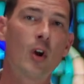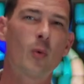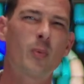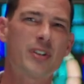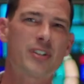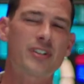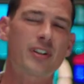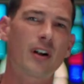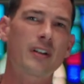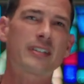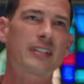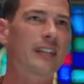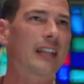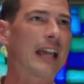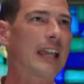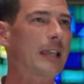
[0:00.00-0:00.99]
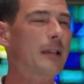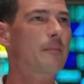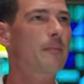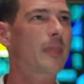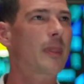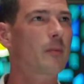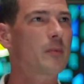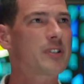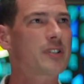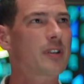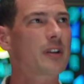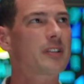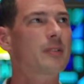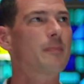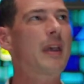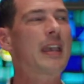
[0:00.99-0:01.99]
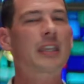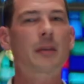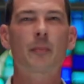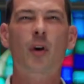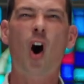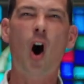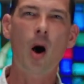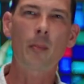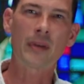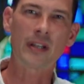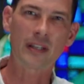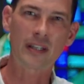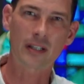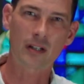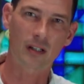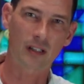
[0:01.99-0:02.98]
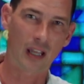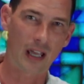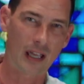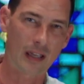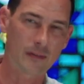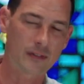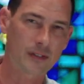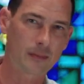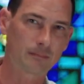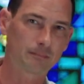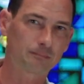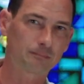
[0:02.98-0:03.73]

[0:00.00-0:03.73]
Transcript: we start to make him common in our lives.